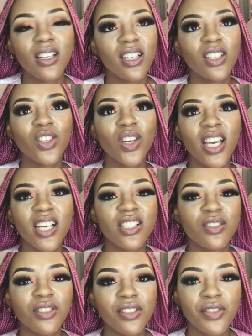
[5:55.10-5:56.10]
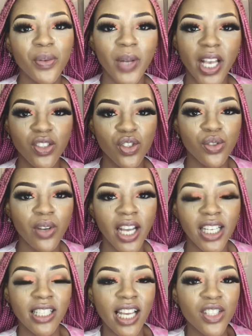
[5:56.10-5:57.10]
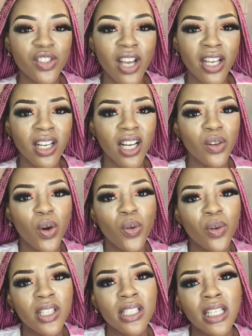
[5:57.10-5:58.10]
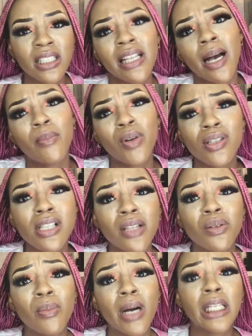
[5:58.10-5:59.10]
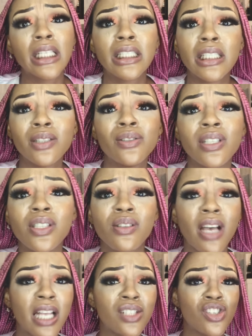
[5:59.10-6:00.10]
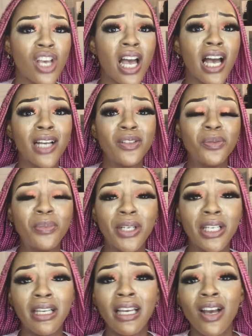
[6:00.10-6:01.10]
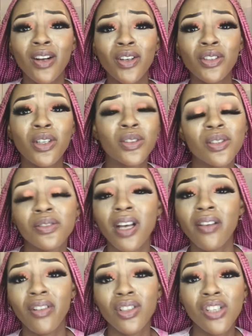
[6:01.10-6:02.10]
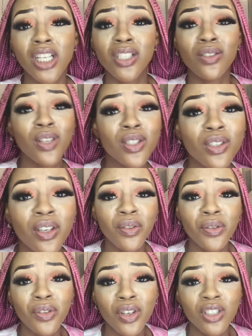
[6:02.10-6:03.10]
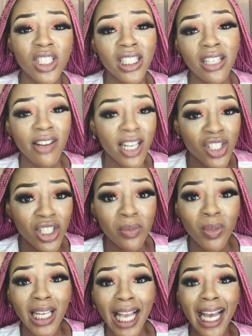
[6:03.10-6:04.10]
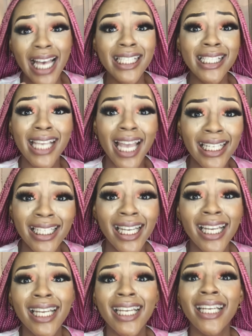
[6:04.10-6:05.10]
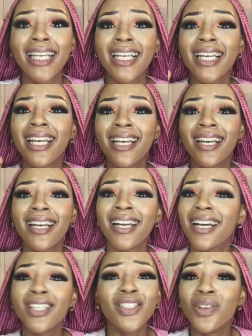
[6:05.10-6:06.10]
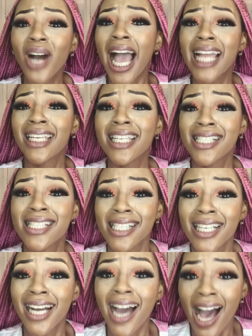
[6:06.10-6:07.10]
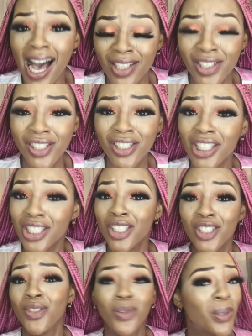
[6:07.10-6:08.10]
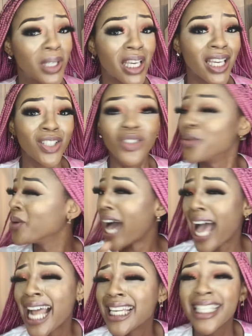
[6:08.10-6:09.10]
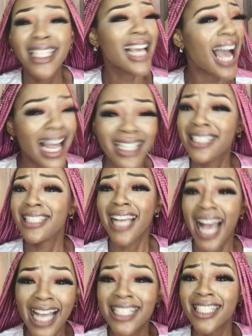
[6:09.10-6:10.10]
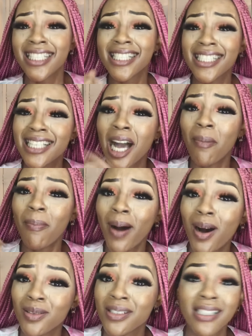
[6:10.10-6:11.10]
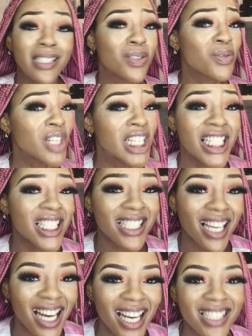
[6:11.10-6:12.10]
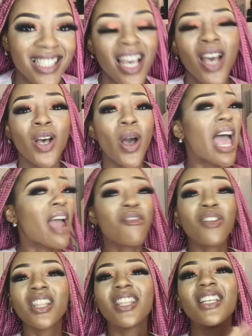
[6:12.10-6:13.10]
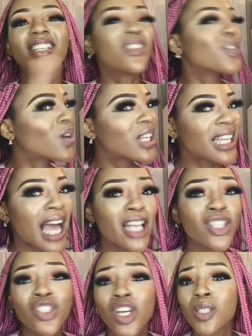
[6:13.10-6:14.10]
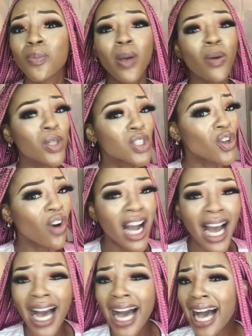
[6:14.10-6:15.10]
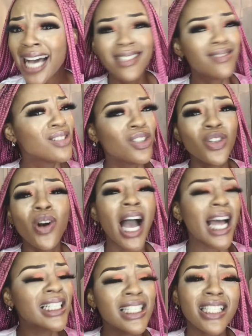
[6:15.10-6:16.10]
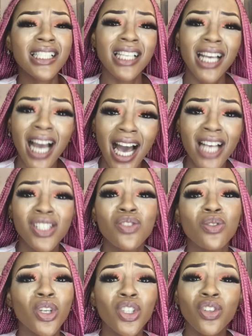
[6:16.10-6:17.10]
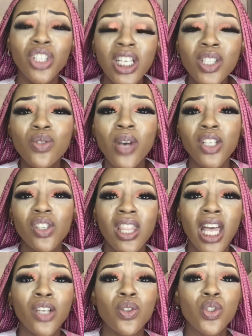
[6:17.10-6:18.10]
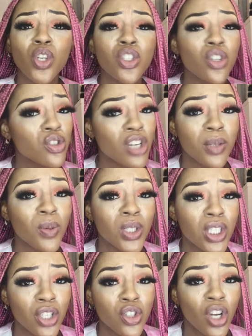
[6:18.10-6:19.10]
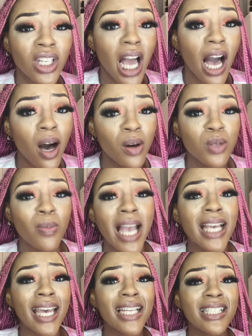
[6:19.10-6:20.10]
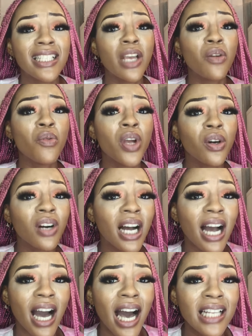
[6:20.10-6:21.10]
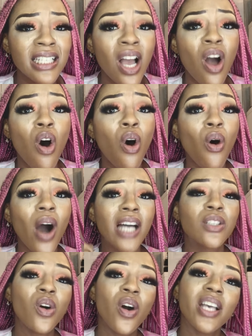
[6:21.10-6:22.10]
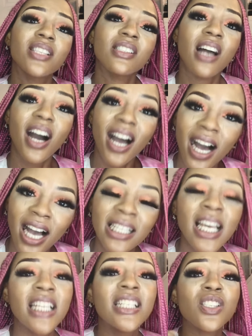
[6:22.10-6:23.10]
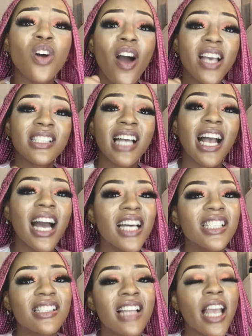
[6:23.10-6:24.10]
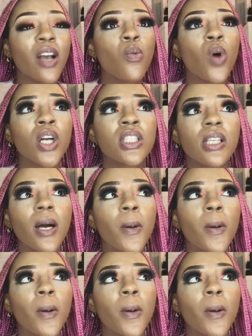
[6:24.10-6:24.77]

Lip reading: UK is different from Nigeria. In Nigeria, you can always enter bus at Obalende going to Ajah, and you pay conductor 500. It's going to you 400 naira change. But like I said, you hardly see cash in the UK. You hardly see that pounds. It's really scarce. Everything is online. You just pay with your card. You hardly see cash. So you need to ensure that you sort your transportation out by getting a rail card or an Oyster card. This Oyster card is like what